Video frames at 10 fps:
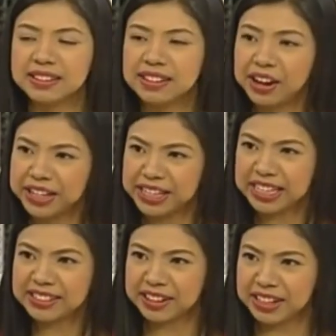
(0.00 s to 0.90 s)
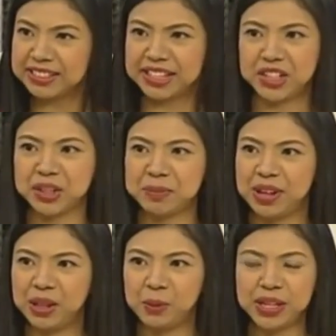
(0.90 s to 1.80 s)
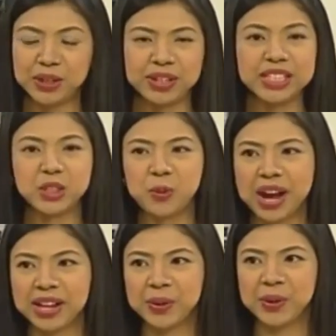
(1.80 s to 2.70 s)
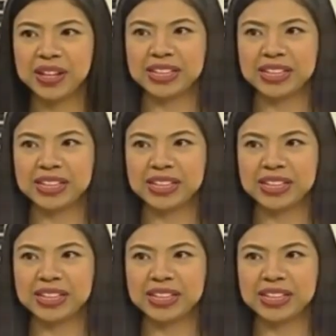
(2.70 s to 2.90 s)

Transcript: our needs are insatiable. When you reach one goal,